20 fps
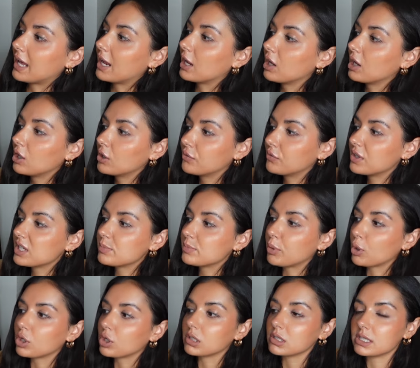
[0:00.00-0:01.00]
I love this
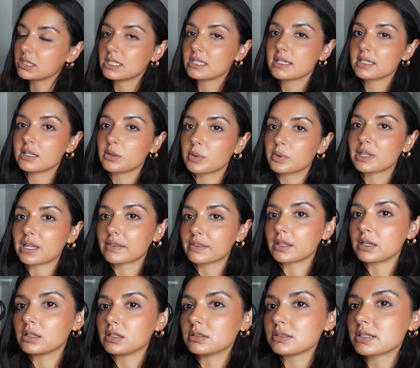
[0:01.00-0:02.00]
buckle detail with like the
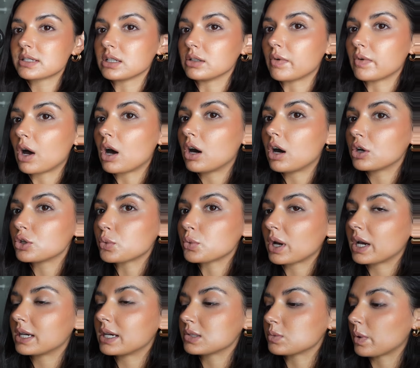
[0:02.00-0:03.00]
little silver
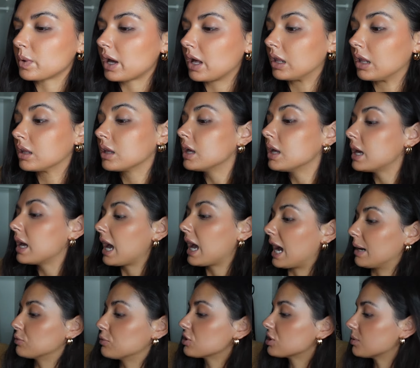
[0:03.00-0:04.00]
hardware as well.
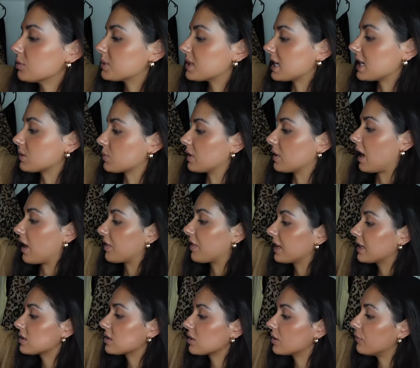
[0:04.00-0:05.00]
I'm just obsessed with it. I
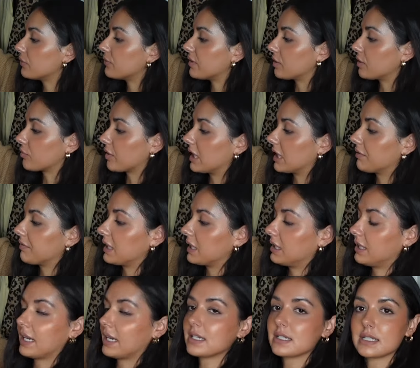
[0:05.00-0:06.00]
think it's gonna fit really, really
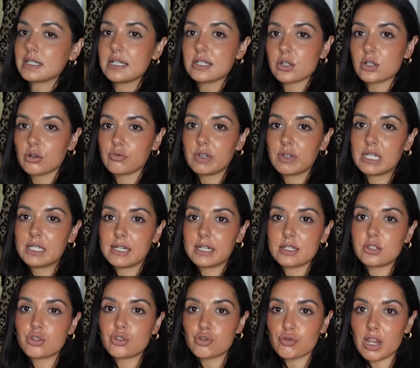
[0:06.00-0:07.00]
nicely. It's got a really
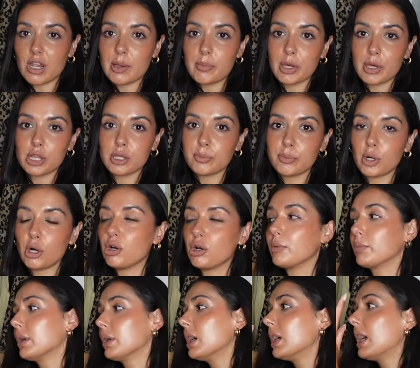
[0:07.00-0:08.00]
nice drape at the
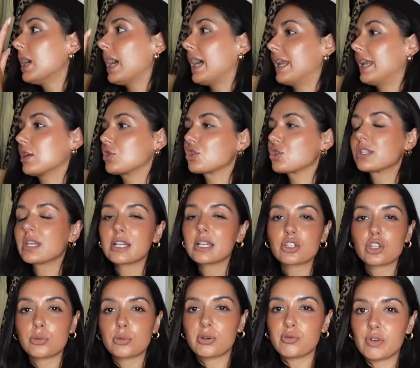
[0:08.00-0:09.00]
bottom and I just think it's
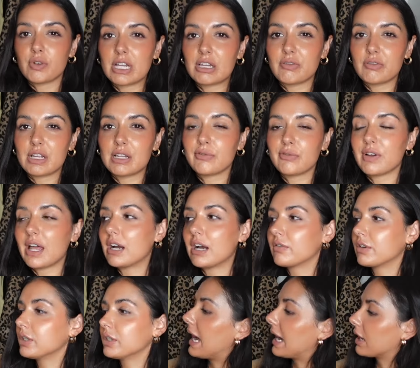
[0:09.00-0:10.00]
gonna be really, really
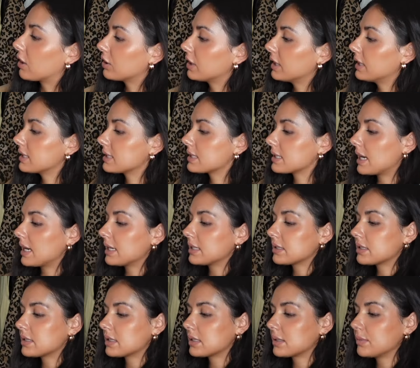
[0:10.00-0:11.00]
flattering. I got it in a
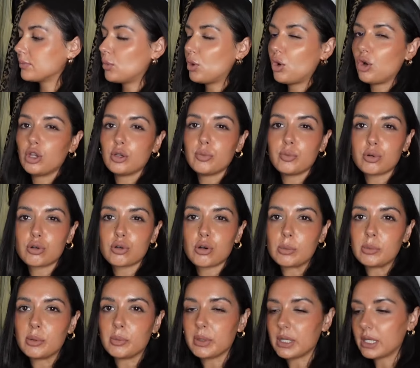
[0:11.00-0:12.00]
size small
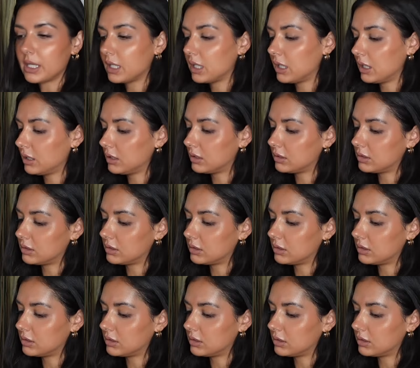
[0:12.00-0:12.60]
probably.